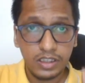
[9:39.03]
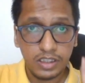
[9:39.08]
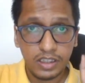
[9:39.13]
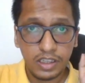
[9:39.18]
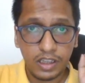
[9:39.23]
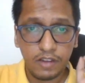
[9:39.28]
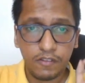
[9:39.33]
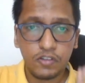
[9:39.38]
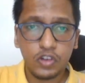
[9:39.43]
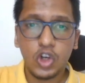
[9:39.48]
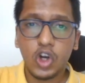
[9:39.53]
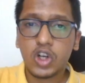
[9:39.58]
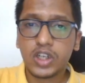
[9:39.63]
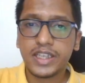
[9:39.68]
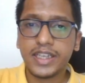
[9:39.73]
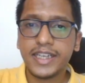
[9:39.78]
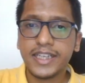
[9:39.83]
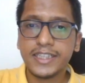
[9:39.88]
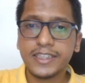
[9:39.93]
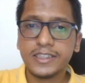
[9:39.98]
If your
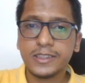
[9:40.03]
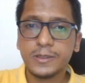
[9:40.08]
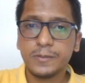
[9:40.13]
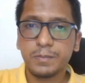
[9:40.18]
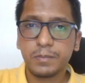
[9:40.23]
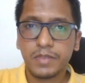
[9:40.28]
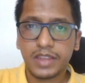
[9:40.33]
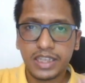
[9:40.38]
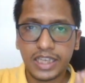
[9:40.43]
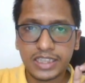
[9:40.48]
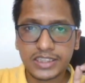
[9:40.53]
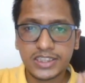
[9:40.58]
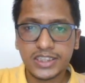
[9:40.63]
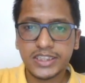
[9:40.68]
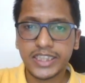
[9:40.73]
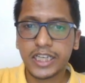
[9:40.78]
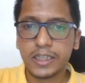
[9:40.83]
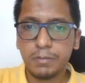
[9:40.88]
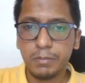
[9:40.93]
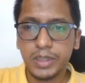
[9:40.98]
king gets
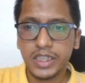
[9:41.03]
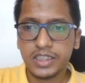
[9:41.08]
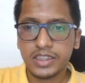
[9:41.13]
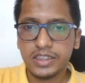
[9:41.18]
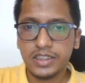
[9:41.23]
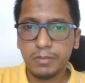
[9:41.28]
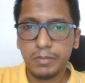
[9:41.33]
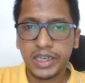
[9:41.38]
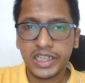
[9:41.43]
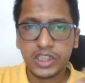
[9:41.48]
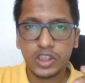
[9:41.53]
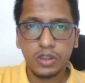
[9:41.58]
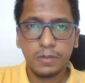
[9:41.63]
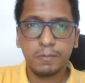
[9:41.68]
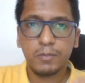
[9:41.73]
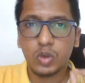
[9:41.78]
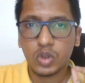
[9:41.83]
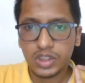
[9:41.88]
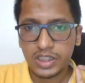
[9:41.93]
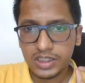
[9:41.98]
checkmated by the
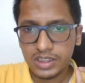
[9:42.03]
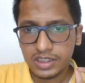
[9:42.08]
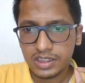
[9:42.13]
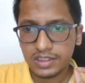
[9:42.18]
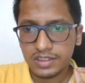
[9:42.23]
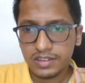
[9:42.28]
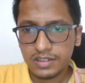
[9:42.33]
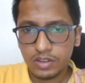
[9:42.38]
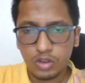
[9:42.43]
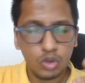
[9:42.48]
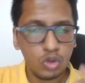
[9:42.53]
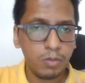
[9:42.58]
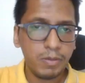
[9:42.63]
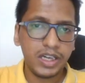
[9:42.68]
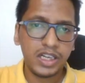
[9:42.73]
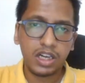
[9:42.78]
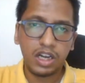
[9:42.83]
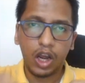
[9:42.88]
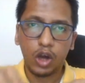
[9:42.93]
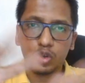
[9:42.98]
opponent, no
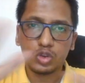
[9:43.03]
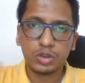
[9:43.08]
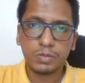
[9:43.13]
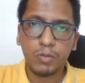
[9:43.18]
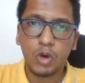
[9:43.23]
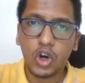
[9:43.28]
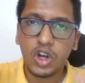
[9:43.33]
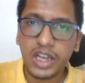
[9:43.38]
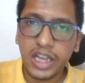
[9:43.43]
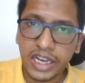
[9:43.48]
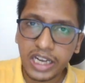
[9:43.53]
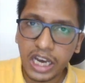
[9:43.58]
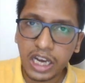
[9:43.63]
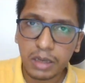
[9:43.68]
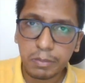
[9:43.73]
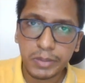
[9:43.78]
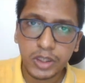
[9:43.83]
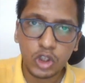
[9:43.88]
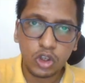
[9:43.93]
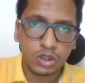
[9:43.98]
matter how small an
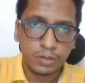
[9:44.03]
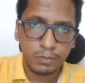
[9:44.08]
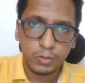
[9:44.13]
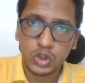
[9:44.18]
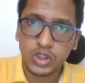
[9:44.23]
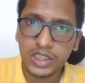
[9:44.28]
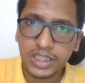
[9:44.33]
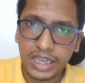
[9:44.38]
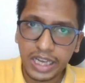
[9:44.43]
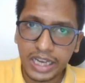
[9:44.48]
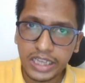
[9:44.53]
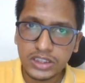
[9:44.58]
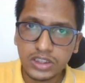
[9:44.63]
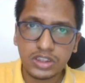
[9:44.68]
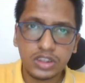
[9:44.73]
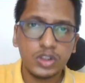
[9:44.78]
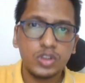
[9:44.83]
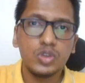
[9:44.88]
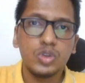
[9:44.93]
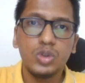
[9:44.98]
army your opponent has,
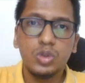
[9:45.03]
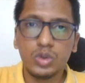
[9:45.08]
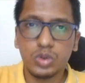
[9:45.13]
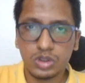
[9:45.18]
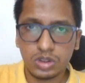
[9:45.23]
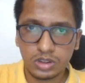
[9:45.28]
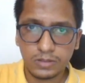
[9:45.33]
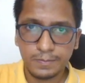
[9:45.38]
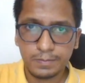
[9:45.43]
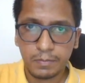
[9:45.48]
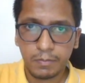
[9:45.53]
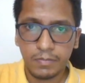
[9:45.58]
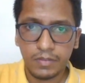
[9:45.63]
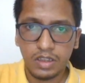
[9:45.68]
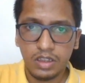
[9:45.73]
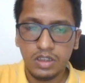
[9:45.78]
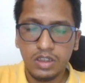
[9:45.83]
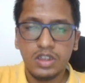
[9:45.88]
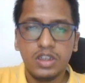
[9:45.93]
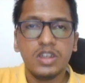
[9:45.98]
you lose.
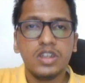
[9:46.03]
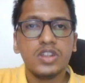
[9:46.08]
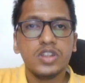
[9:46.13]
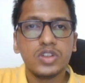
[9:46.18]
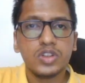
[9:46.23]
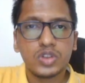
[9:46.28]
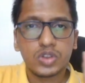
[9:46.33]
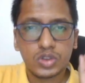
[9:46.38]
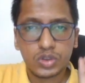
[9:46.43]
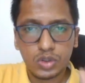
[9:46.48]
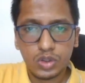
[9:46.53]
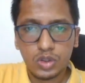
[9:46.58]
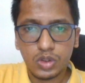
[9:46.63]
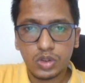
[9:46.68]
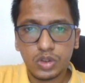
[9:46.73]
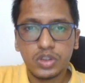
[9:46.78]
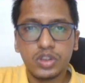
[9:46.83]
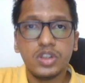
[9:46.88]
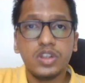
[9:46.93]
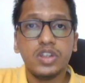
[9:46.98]

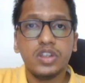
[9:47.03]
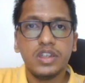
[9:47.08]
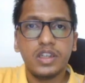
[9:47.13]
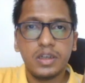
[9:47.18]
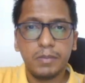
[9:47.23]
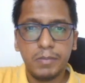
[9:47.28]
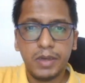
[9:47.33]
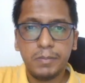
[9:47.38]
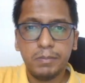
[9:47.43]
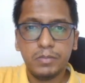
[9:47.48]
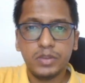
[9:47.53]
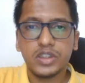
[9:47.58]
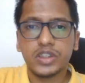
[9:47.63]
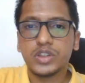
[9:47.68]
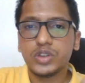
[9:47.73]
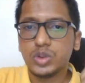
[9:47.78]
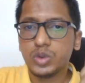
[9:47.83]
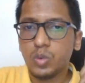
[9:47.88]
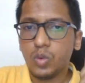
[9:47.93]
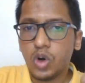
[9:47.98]
So remember,
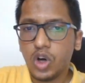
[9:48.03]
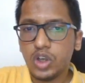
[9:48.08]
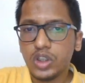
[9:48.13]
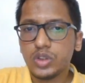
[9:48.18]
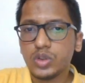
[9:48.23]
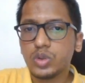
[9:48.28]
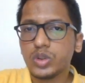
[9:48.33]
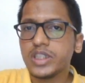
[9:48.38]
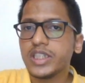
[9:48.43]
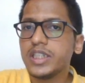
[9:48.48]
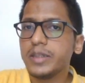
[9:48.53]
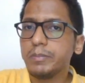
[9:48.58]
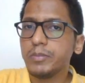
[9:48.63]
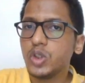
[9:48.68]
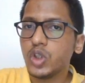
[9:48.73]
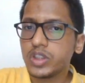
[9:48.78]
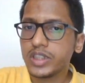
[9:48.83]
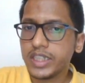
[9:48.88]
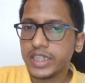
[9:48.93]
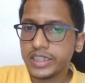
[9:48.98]
you want to keep
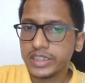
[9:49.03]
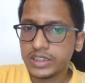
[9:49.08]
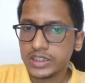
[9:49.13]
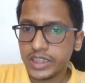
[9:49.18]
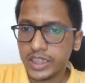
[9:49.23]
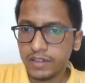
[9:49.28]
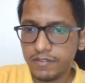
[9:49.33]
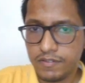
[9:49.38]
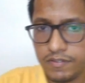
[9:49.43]
your king safe.